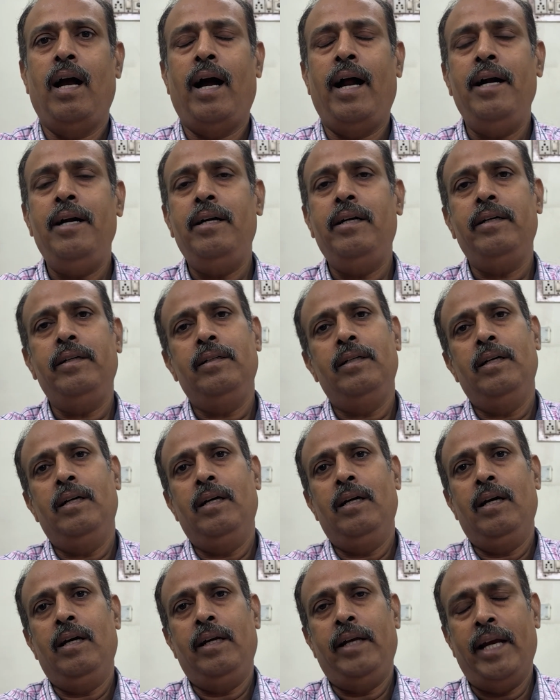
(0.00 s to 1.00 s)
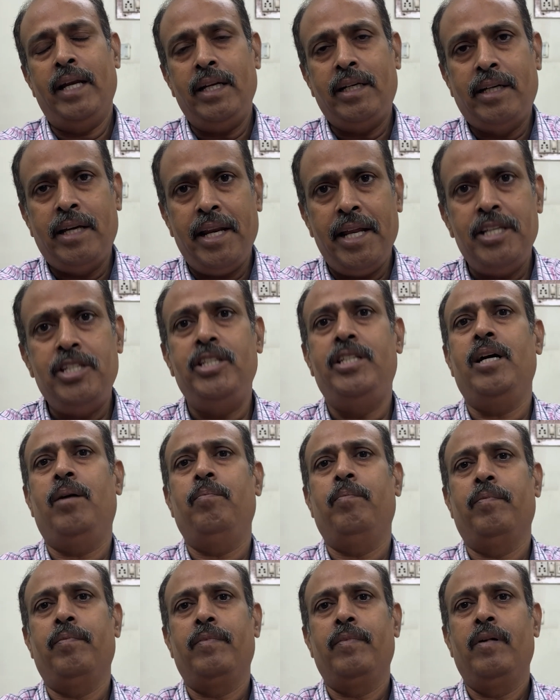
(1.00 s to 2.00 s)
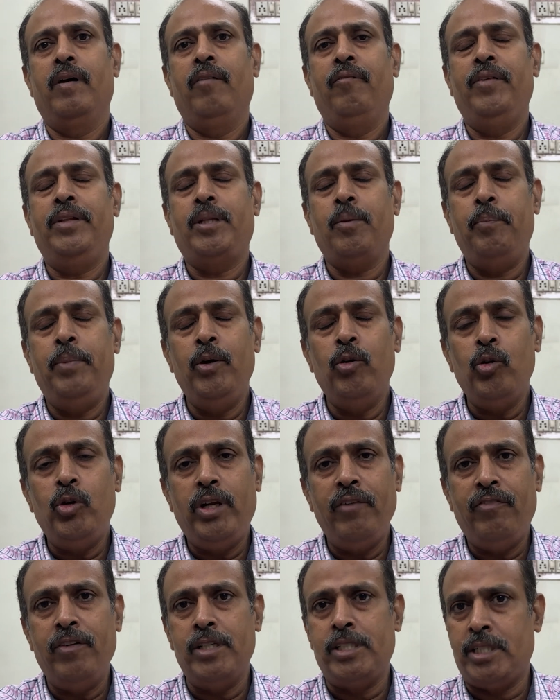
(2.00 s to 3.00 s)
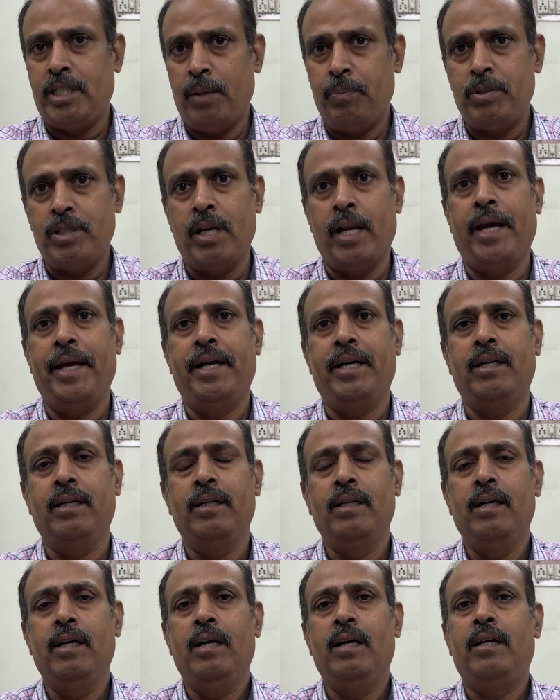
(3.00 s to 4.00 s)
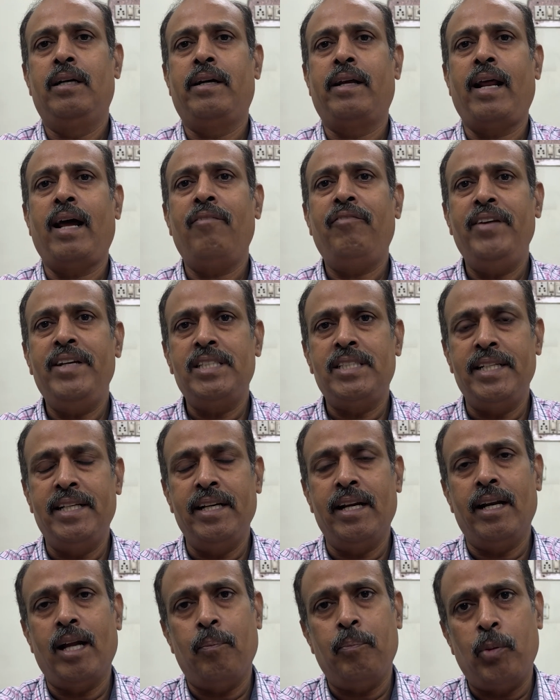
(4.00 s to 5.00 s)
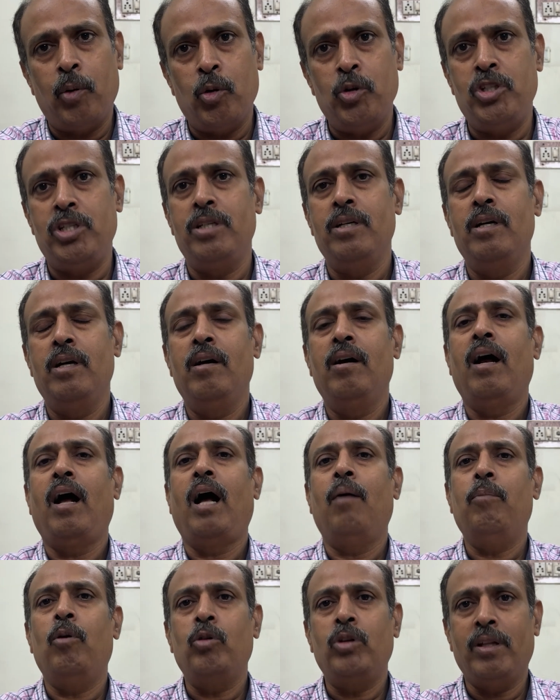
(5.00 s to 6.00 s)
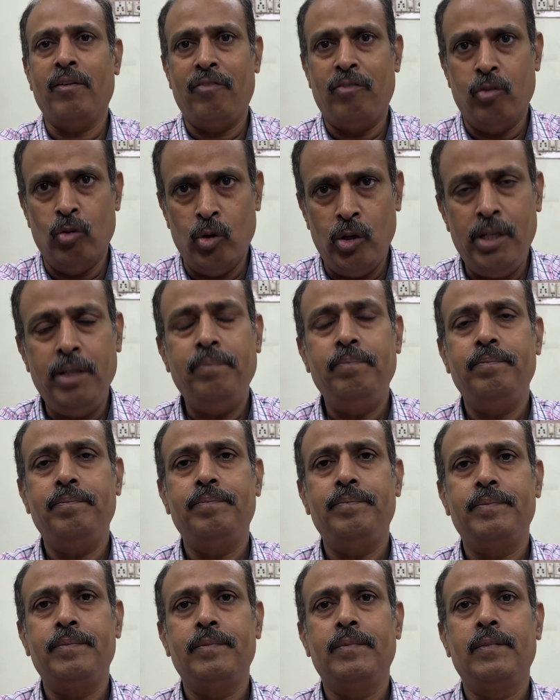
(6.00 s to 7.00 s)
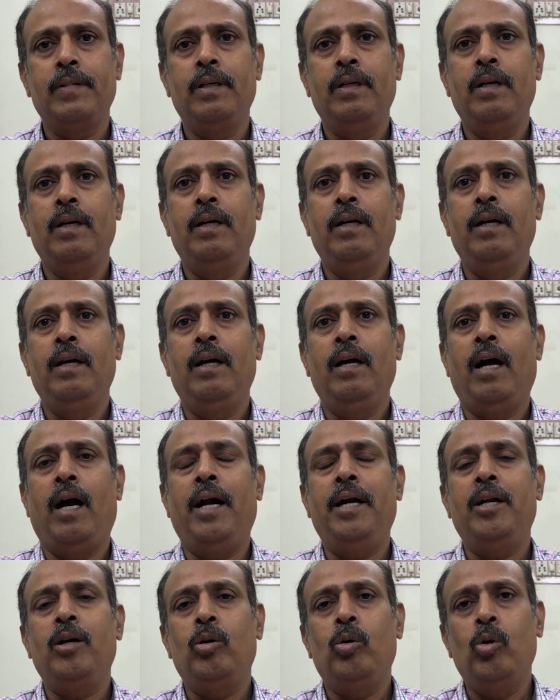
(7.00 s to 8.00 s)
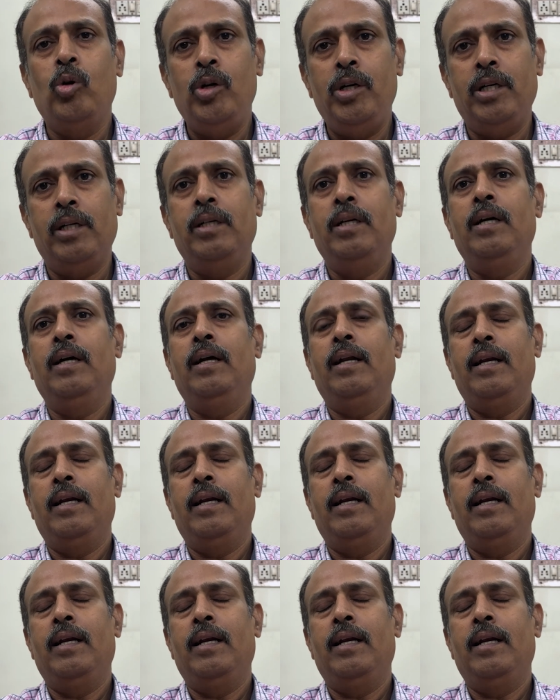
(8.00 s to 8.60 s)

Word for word: And encourage them with the beautiful steps like traffic signal approach about the food and a good,